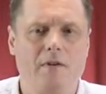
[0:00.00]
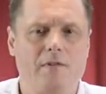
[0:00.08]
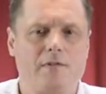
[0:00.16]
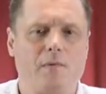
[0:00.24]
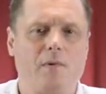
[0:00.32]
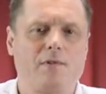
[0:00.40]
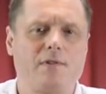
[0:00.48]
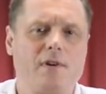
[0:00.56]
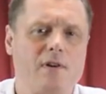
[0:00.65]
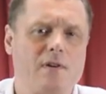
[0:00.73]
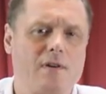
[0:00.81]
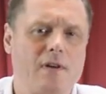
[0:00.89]
So, what
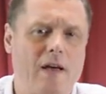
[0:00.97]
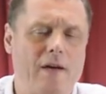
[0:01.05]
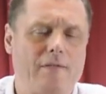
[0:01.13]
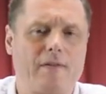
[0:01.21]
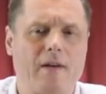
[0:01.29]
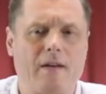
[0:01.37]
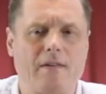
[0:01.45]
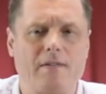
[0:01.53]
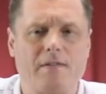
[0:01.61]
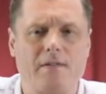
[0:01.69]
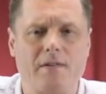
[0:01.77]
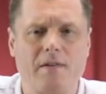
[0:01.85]
are
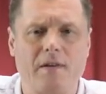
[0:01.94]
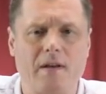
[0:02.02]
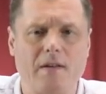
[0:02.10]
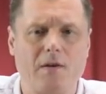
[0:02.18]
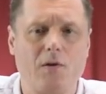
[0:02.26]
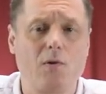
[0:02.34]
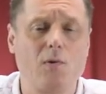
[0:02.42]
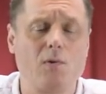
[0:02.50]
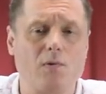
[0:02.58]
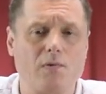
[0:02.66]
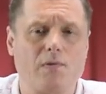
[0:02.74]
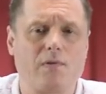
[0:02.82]
Cafcass? and the
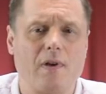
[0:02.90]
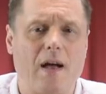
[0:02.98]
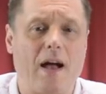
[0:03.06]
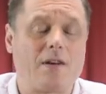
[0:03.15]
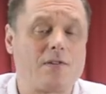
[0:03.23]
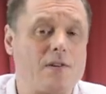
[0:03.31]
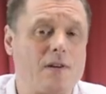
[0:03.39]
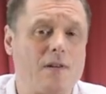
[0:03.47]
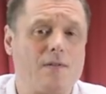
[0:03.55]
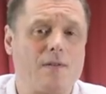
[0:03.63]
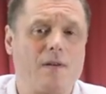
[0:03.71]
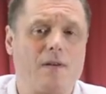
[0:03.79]
courts actually
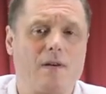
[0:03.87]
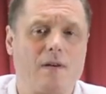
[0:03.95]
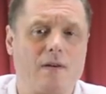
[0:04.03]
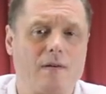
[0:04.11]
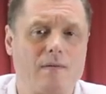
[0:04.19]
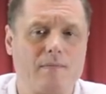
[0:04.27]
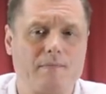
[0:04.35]
thinking?